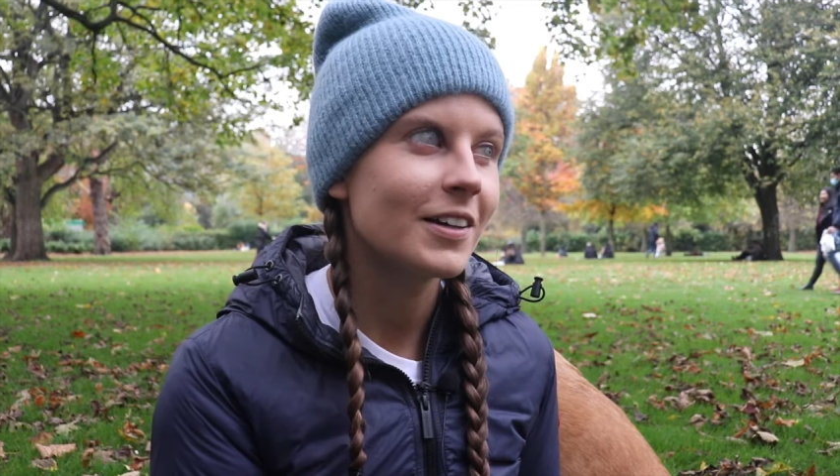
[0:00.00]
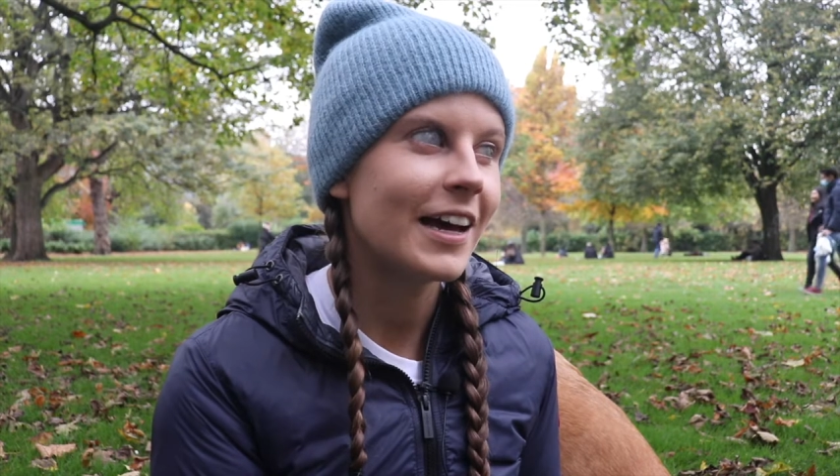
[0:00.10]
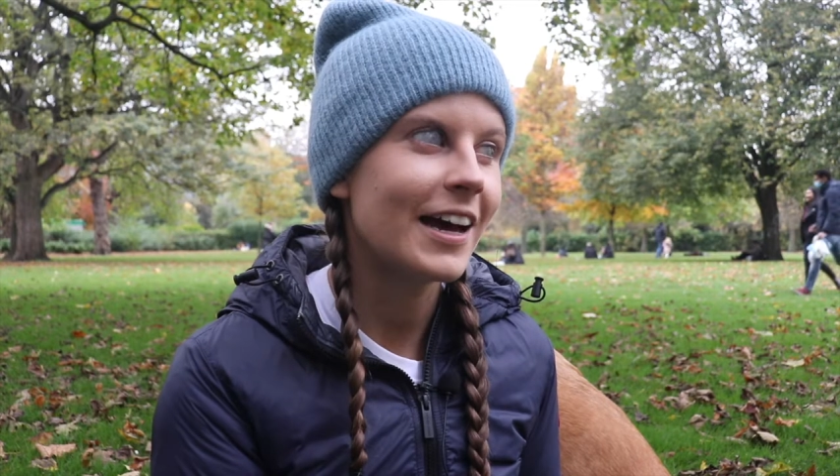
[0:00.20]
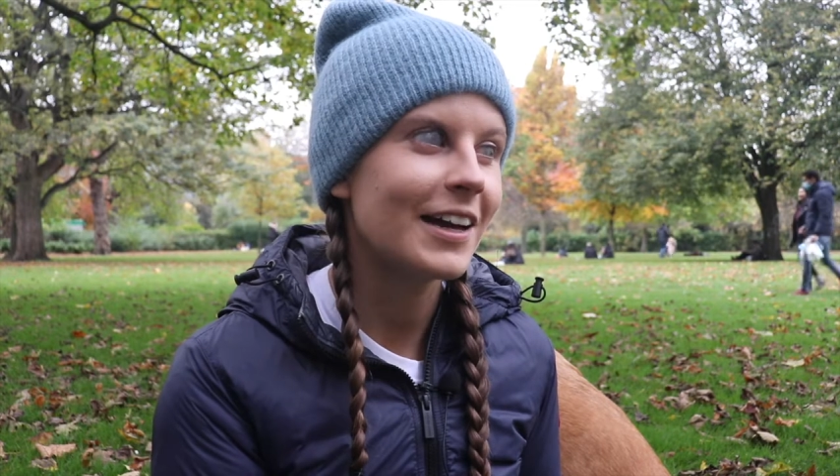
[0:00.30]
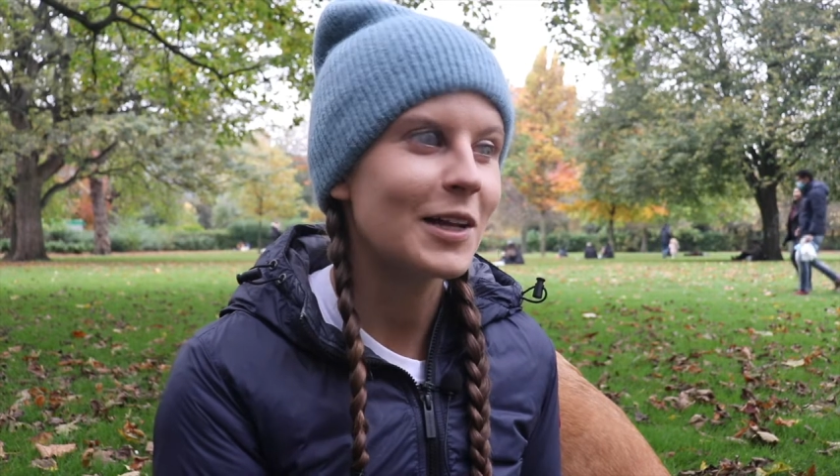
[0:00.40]

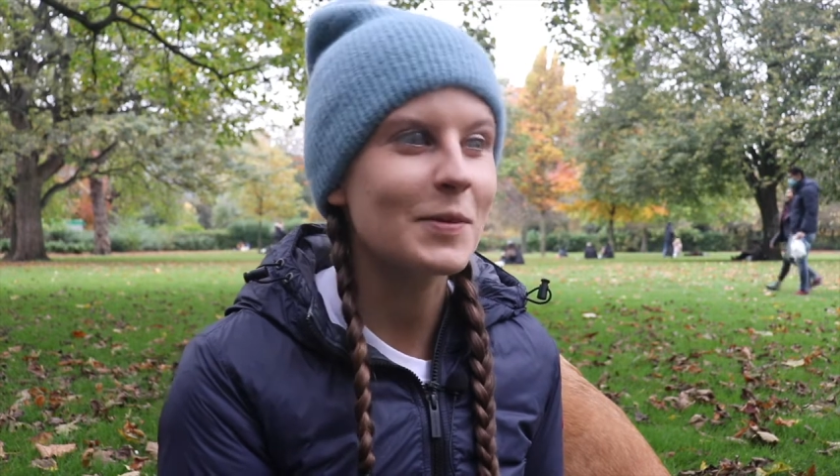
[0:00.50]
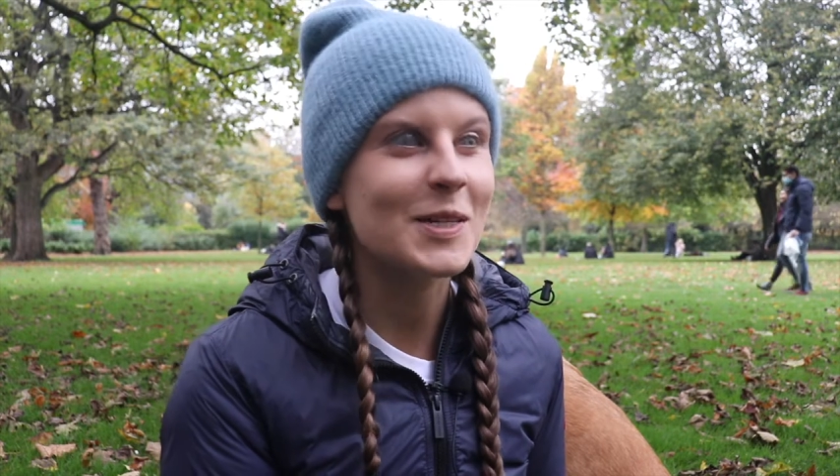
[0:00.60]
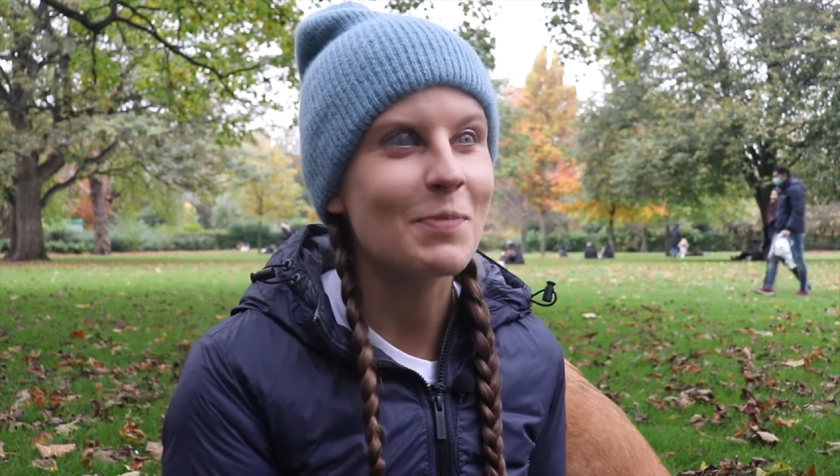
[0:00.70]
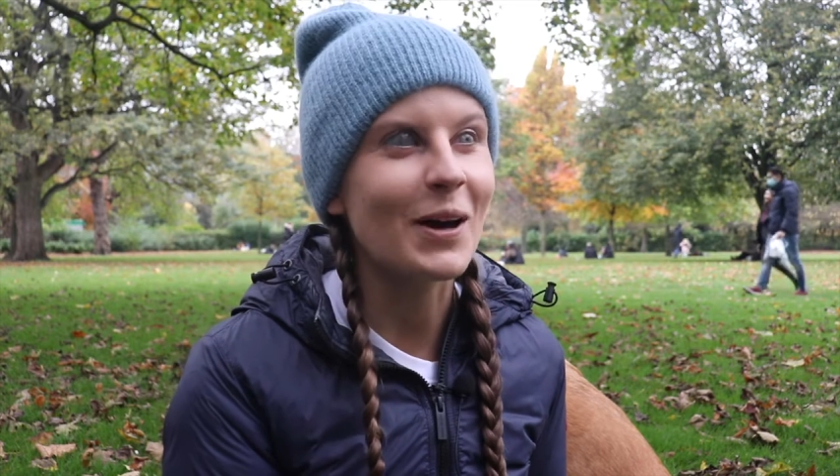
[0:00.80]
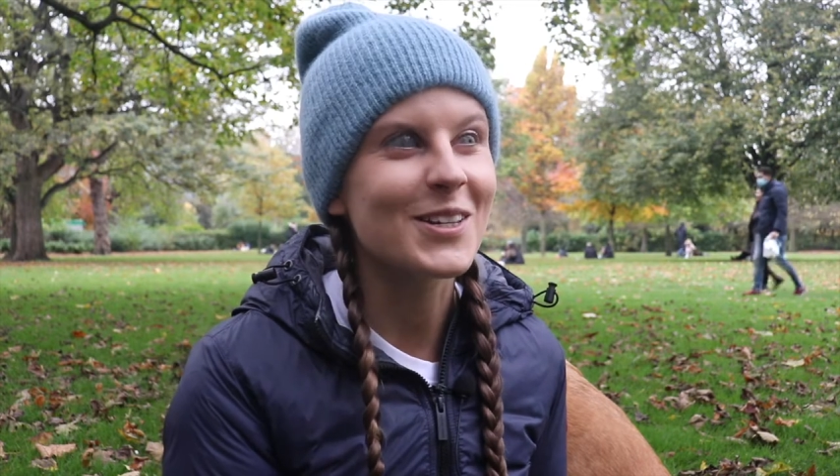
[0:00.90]
a little bit of
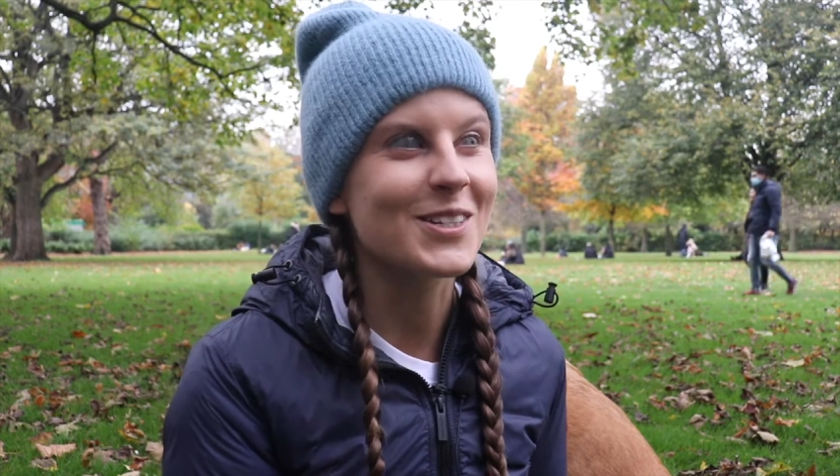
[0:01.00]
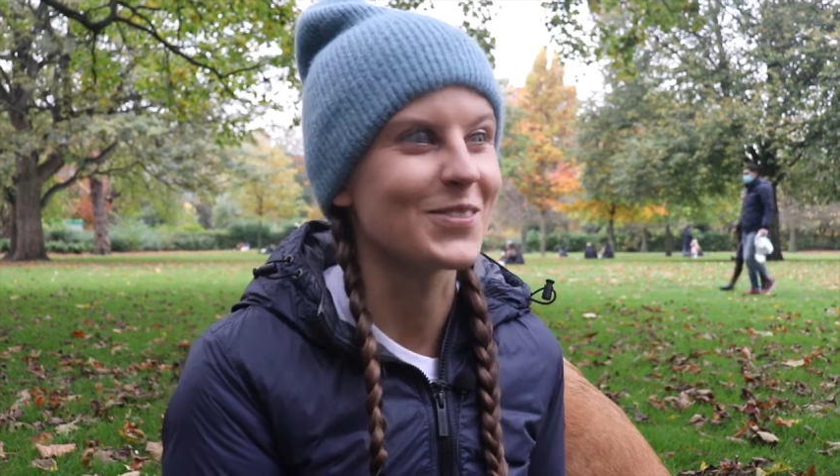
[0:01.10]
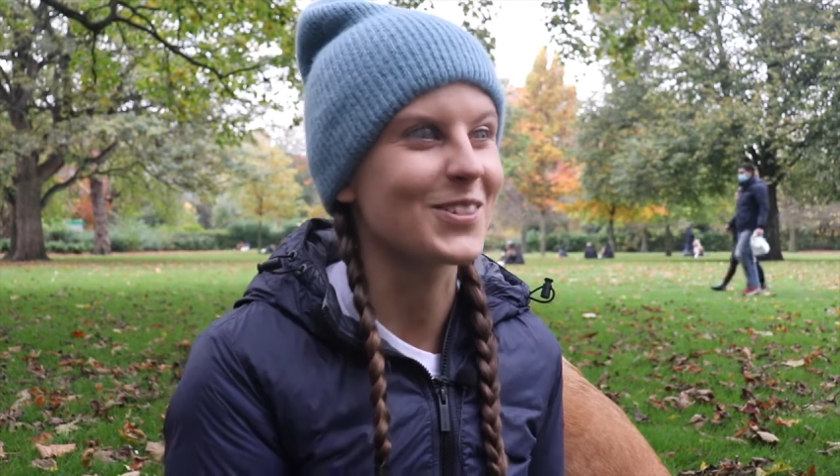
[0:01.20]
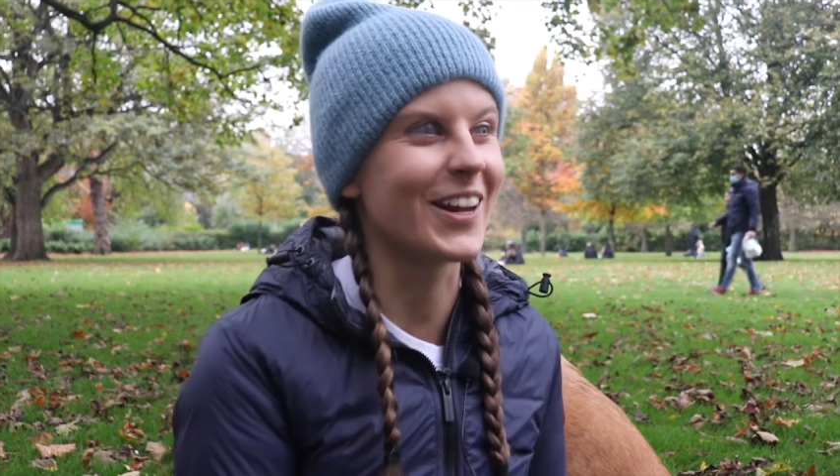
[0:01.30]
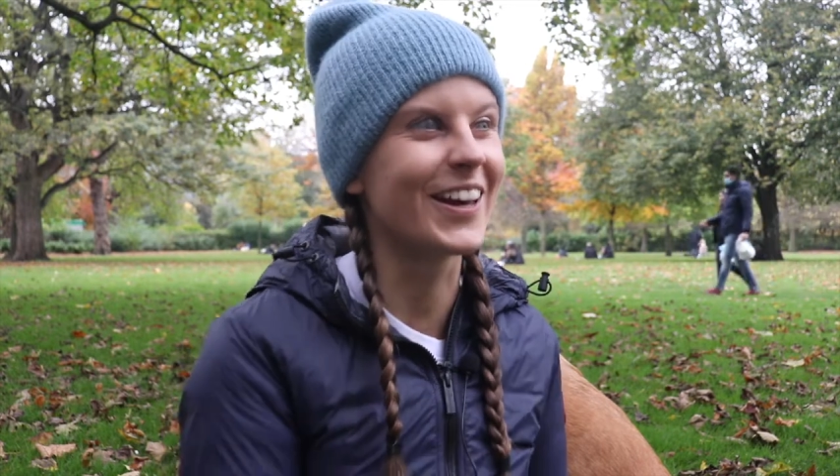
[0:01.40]
spice. No,
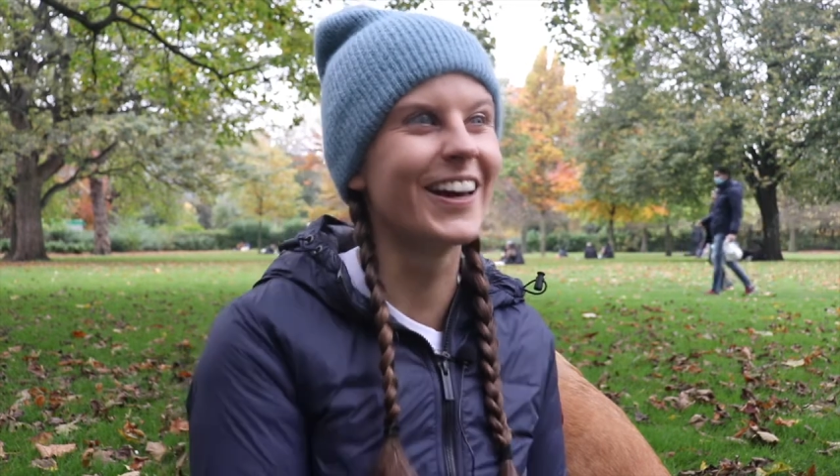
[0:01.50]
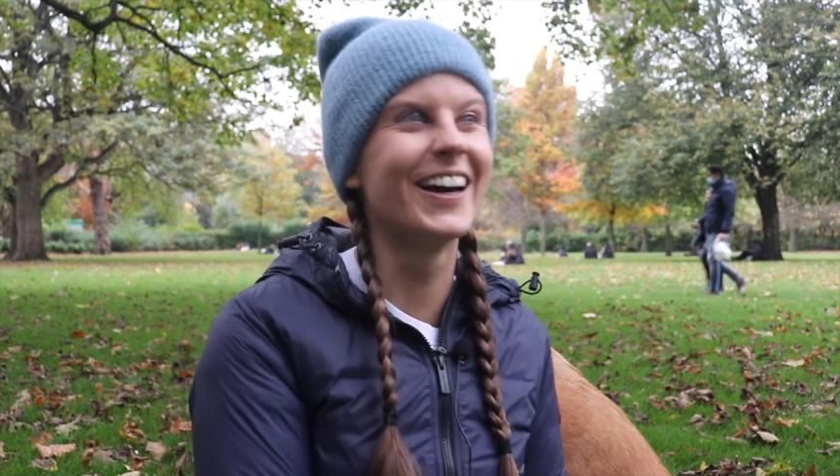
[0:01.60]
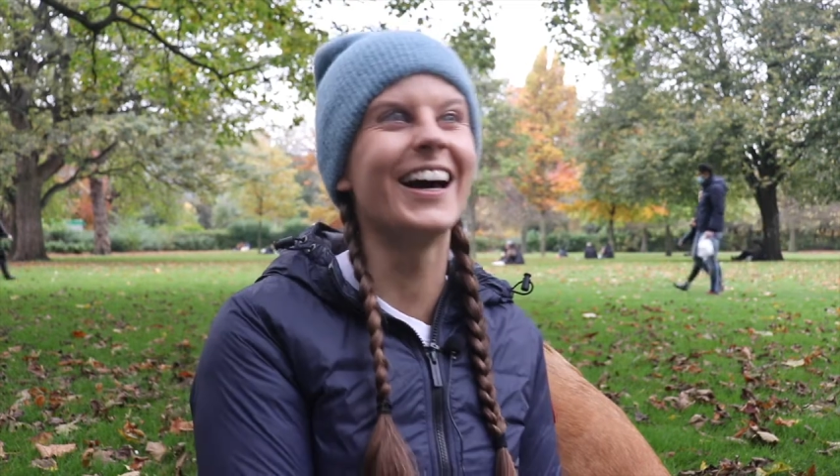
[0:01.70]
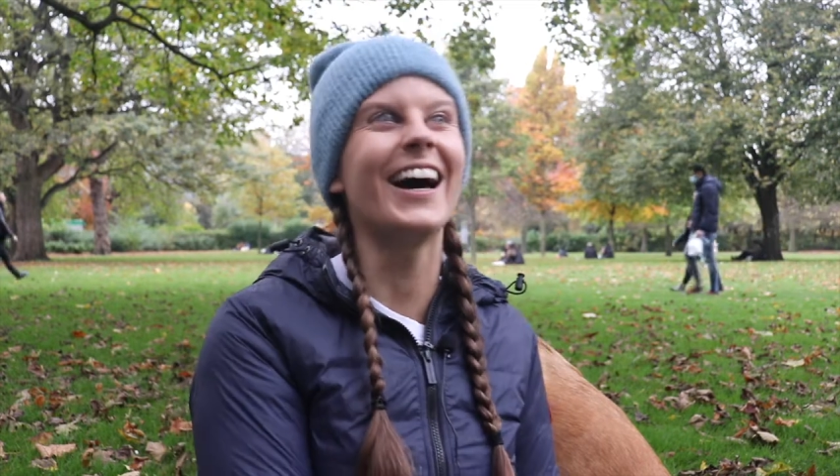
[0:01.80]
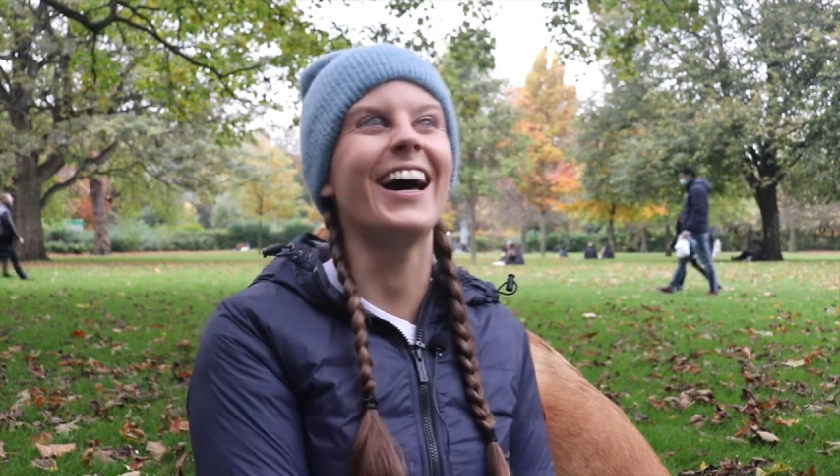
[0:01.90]
I'm just
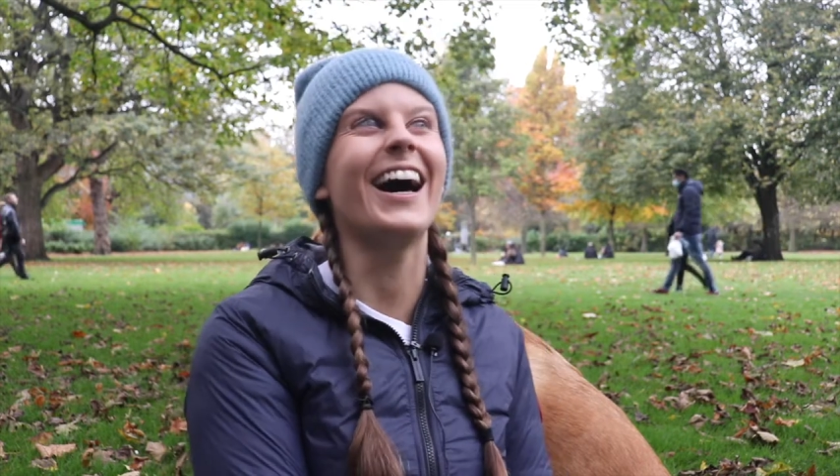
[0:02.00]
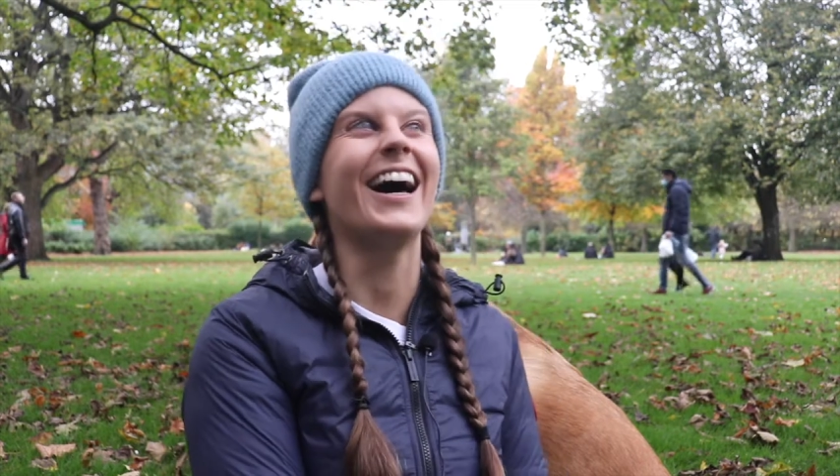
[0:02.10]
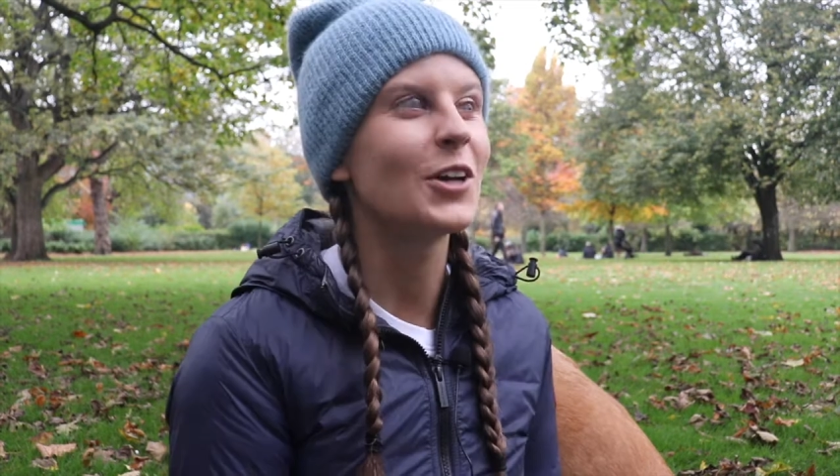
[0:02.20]
kidding.